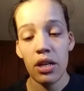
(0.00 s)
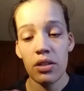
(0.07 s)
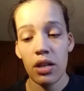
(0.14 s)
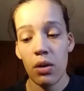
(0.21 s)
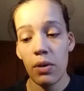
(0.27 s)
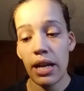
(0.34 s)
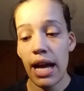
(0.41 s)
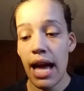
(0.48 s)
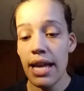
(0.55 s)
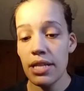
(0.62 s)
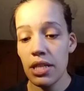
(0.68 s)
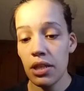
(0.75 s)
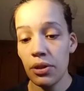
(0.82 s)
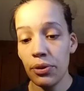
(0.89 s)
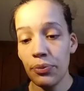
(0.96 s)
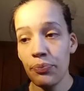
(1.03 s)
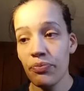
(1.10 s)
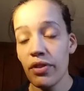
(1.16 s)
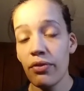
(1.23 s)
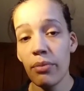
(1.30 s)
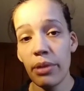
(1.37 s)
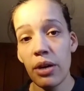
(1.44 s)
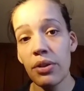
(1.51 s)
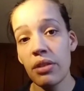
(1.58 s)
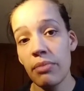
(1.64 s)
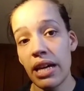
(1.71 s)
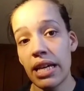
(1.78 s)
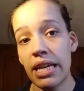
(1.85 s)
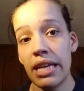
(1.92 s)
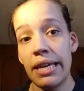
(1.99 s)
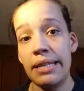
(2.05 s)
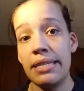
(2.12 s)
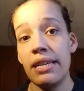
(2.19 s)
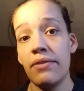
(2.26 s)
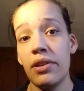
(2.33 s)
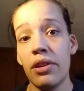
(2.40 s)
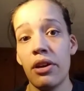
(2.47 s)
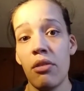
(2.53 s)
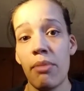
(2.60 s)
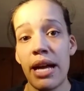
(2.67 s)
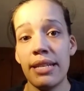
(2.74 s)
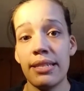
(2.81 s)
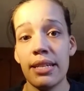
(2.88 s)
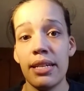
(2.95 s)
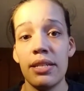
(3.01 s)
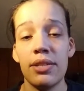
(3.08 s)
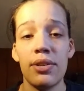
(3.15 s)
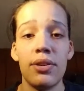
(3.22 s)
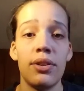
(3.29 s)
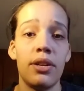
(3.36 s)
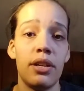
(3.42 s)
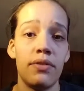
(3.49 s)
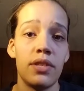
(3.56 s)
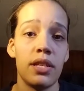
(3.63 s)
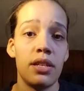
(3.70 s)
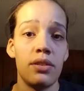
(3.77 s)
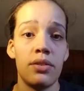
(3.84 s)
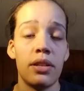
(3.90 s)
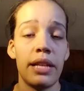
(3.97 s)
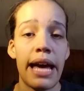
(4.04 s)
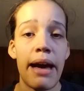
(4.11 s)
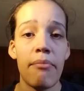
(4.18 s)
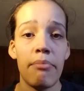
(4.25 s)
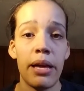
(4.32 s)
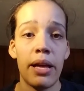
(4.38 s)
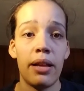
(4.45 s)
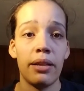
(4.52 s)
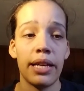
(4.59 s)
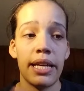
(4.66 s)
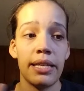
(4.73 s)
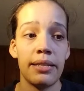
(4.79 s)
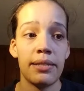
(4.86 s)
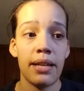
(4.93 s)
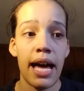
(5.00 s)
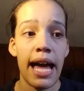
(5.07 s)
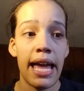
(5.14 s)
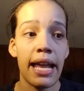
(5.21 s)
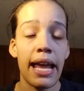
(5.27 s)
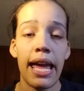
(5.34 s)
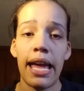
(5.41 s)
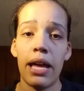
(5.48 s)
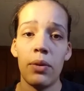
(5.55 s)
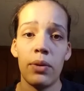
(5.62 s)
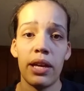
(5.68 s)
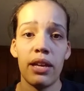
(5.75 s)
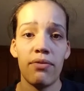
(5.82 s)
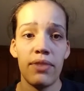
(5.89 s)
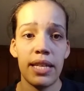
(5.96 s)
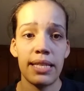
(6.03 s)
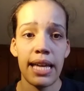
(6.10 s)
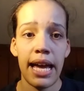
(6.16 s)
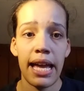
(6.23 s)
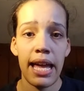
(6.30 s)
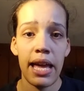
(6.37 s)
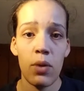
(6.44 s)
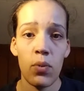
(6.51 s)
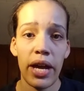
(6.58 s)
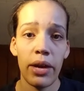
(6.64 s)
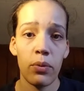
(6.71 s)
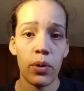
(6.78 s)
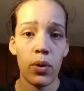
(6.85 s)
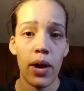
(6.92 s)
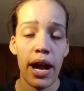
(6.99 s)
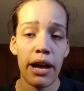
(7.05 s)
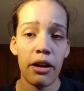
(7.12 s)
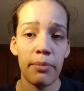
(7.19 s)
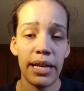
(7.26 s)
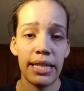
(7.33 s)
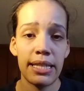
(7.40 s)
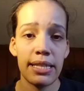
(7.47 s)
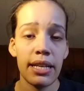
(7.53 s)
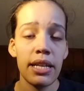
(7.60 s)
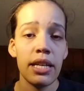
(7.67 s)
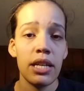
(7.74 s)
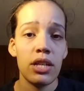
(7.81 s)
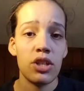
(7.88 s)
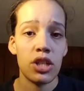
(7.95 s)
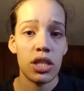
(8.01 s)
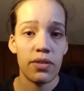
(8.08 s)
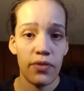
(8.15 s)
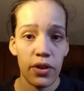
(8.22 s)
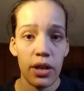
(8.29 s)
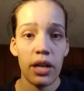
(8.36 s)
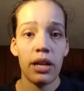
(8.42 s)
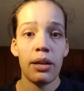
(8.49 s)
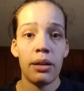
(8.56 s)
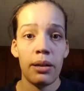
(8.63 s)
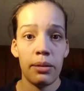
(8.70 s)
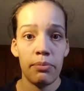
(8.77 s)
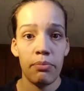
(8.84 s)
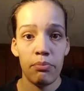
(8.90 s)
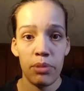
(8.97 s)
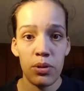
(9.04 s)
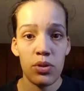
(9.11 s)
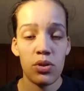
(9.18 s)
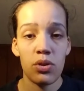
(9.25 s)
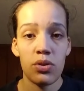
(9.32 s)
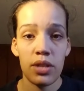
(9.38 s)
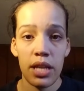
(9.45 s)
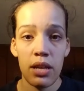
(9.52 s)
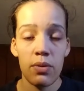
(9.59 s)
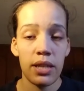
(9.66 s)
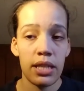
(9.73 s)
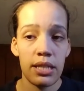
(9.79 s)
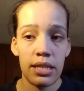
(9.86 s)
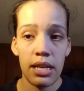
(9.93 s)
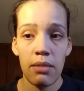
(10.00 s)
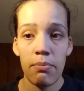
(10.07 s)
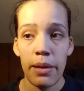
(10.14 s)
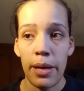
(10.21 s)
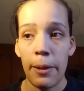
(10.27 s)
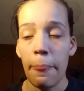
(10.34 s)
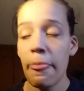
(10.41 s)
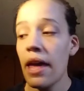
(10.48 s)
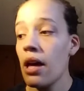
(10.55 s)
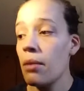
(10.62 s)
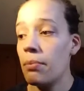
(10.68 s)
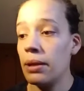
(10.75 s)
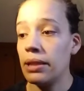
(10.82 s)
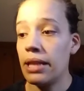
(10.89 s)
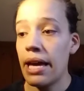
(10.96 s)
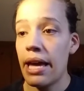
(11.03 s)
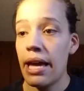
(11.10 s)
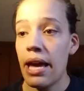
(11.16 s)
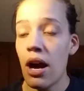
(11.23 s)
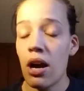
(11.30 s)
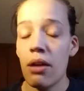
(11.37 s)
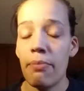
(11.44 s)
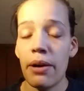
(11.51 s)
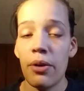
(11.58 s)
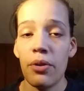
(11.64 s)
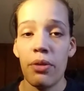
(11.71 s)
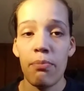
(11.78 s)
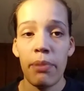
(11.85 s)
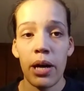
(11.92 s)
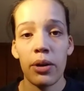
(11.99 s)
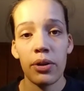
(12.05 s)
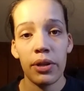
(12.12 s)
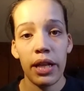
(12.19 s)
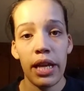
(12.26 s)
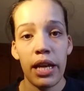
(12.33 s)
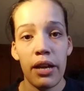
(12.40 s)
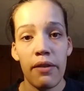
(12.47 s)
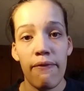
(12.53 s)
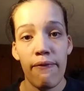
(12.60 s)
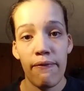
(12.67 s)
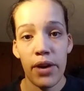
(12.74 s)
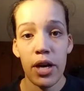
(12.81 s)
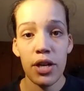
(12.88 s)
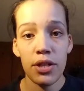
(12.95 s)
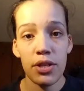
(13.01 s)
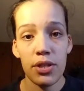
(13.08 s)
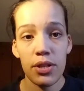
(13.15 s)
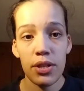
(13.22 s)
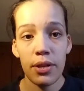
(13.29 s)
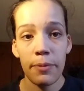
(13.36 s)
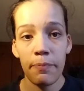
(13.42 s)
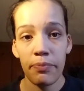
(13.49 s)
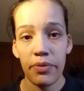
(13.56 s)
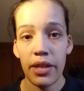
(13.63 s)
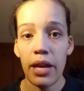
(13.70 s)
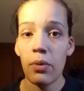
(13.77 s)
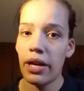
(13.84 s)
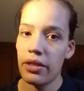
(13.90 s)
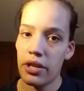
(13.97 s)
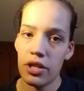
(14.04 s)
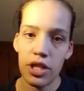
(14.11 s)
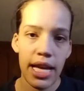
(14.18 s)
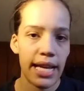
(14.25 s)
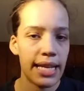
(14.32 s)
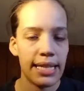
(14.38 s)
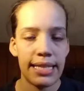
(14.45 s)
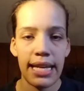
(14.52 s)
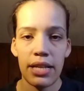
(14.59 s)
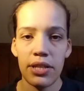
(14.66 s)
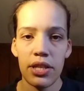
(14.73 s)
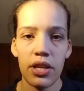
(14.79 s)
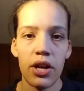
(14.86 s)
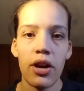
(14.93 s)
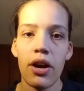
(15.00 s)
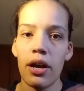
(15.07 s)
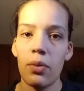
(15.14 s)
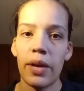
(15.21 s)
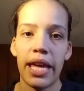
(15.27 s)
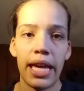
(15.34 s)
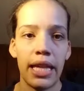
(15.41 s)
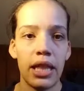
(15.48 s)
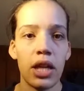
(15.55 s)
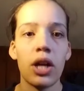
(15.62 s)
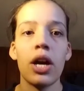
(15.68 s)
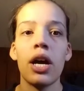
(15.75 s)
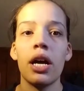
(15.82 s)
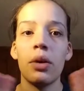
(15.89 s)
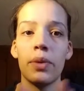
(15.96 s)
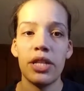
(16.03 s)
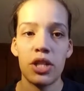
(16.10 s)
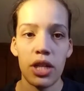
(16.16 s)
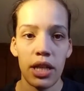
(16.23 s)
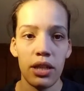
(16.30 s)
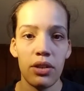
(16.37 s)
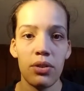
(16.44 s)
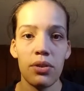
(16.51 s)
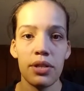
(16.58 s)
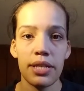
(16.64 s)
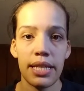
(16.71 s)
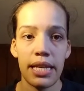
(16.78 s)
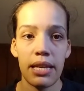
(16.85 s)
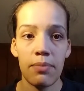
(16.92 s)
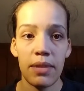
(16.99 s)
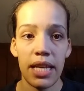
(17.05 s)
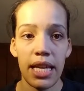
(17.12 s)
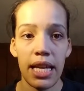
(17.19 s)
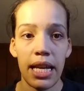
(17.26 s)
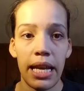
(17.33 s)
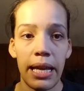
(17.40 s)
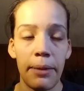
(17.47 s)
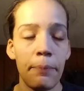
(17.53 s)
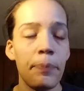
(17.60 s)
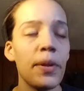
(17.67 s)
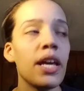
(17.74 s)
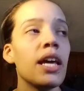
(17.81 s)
So what I do for both of my kids, even though my son is old enough to use a lap belt, he fits height and weight requirements just for a booster seat with a seat belt. But they are both buckled in first. They wear their jackets out to the car. We get in the car. We shut the doors to keep the heat in.